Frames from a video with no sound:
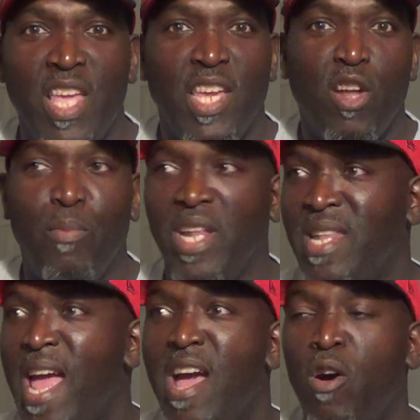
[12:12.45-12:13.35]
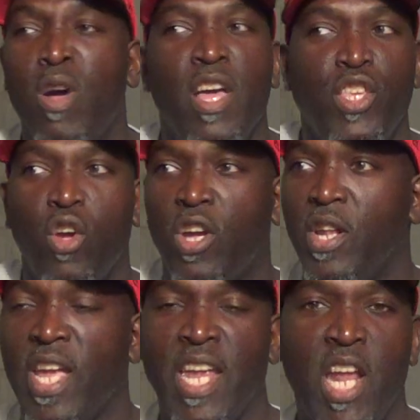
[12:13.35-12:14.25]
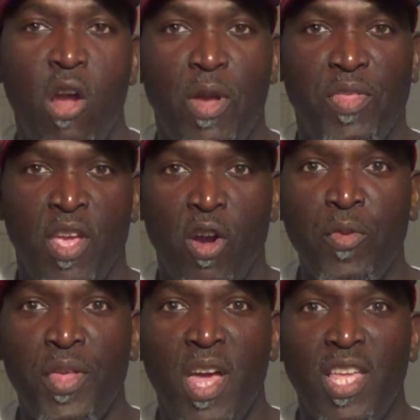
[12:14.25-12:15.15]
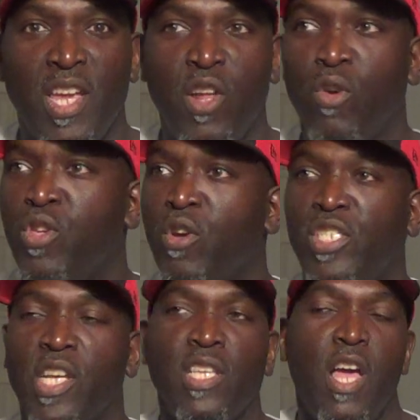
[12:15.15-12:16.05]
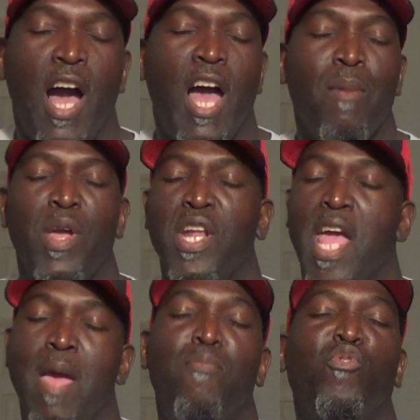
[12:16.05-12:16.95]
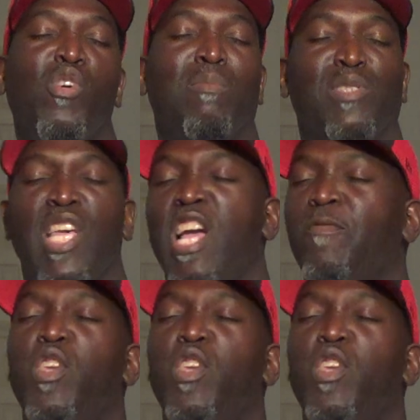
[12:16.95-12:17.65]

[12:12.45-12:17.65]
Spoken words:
You know, but now you're gonna inherit the earth. You know, you're just, I'm an Abrams.